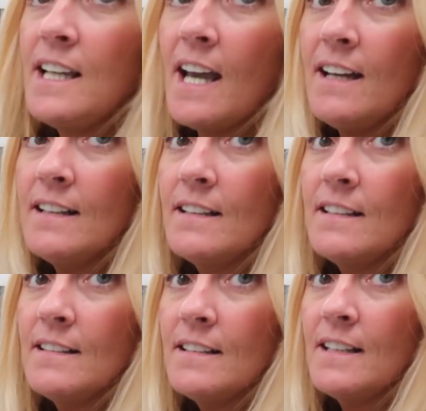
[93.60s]
here,
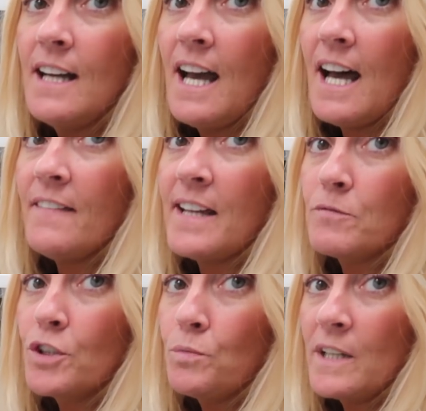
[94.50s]
and then
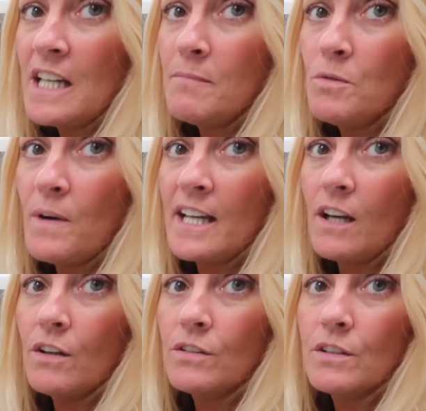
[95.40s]
I'm gonna work my way
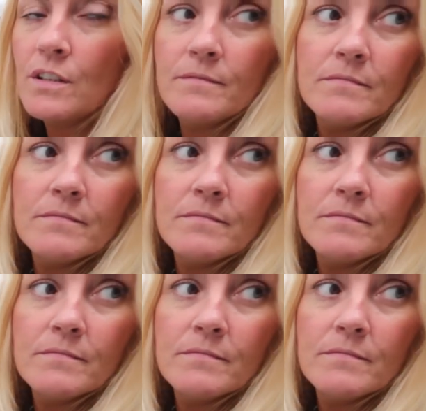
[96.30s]
along.